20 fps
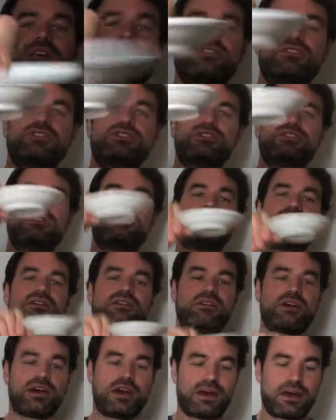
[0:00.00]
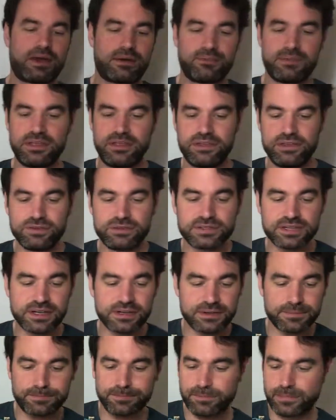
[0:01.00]
Just use
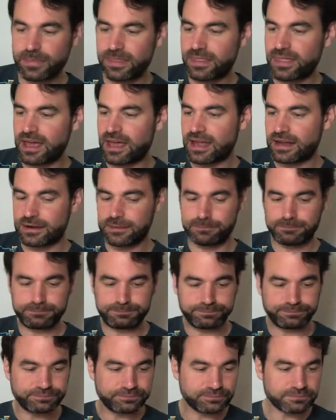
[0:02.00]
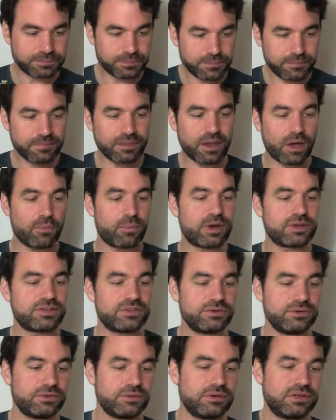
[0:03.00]
it. Then what
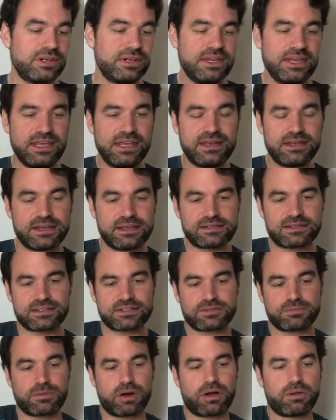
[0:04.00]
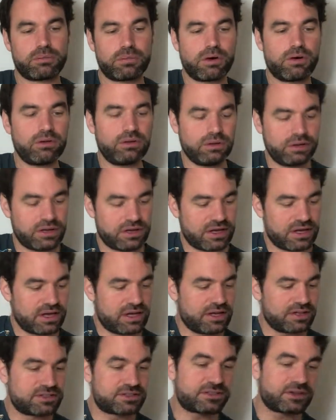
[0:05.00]
you need is a small bowl.
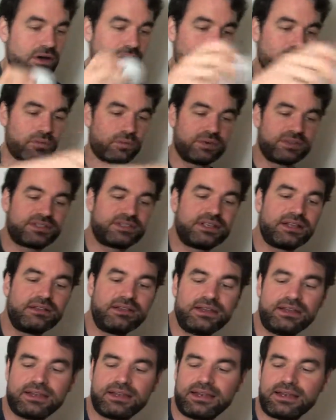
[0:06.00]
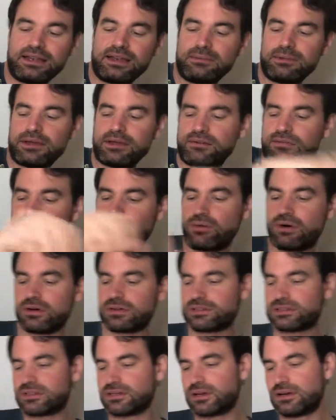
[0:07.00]
So we still need a little bit of
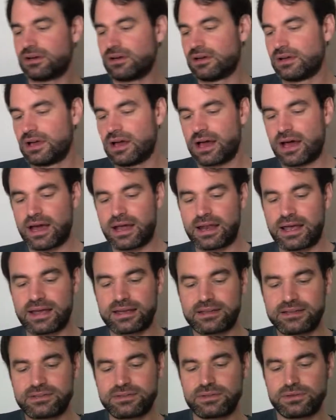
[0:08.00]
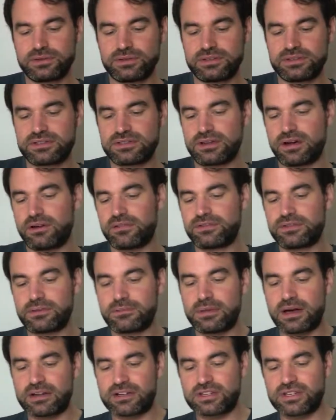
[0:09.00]
water. I like to dissolve the
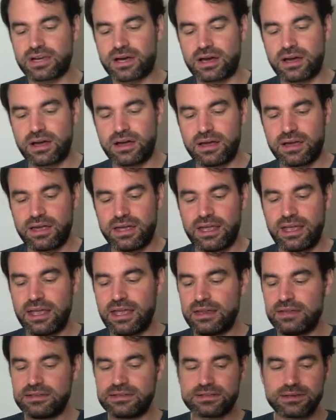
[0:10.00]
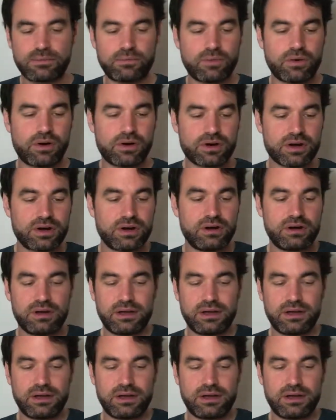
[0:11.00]
matcha in some water.